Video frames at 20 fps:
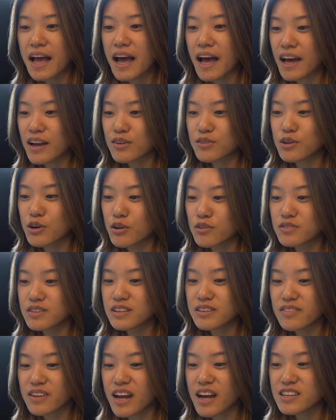I don't know if he
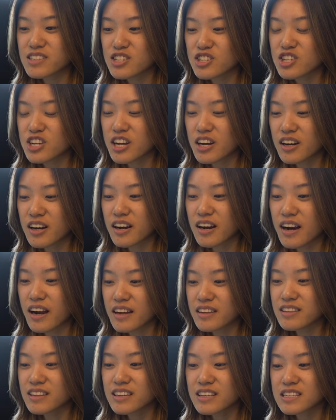even has a chair.
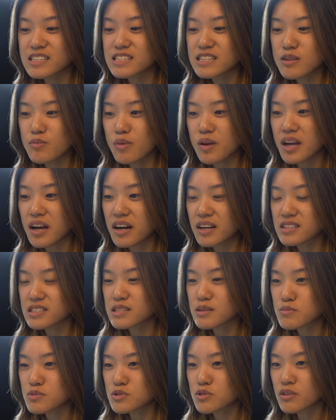I think he's sleeping on
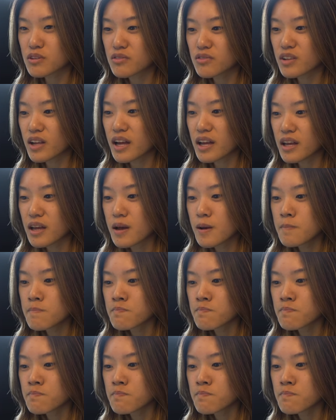some sort of like